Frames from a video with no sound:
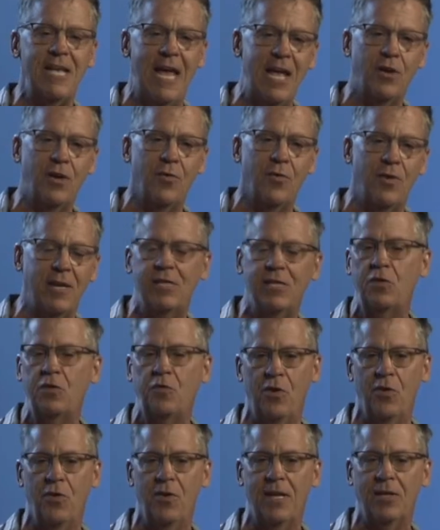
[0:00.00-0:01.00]
anger and his
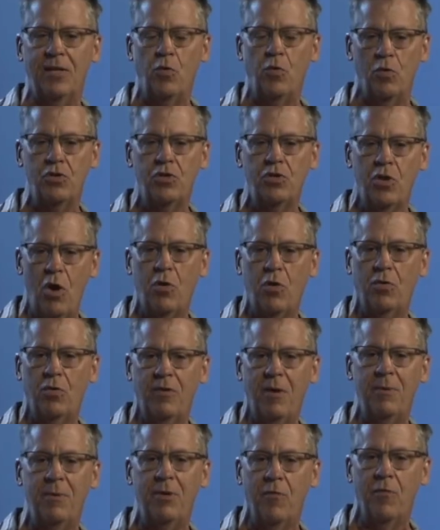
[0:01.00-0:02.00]
fury, and of course, conquered
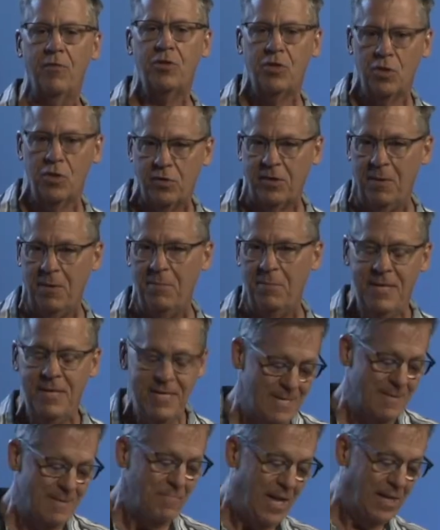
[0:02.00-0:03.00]
them and overtook them.
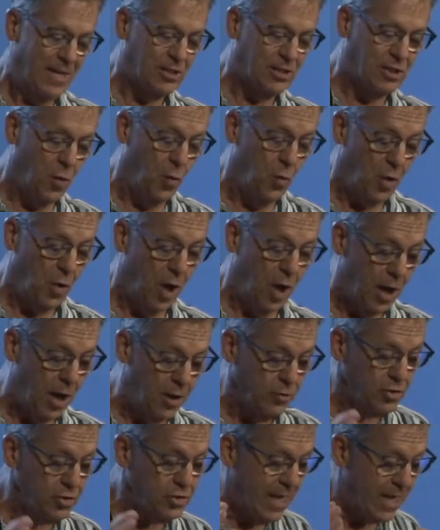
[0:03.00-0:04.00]
And so,
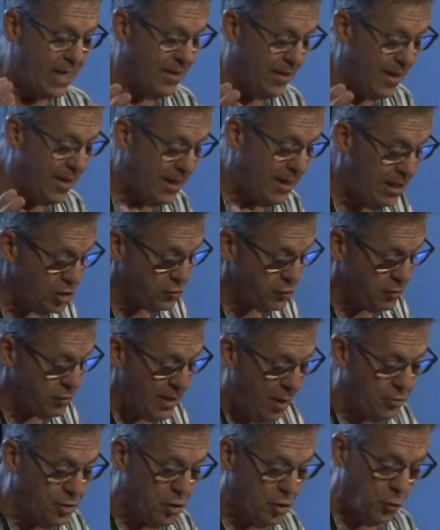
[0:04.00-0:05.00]
understanding that history,
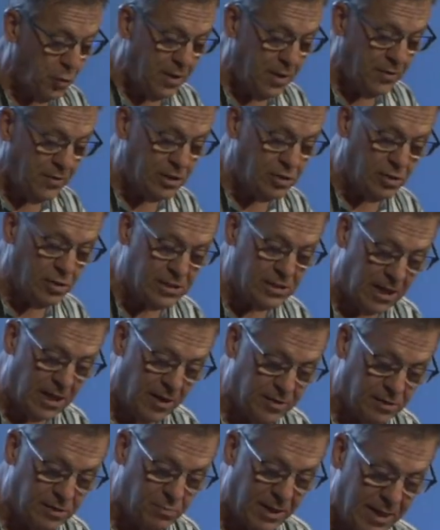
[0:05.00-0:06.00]
now when you read this, you can see how
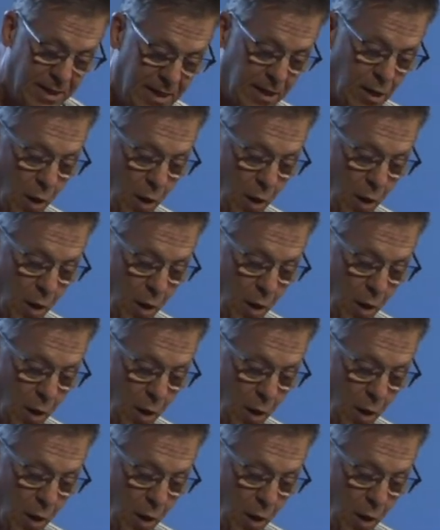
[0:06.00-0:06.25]
these begin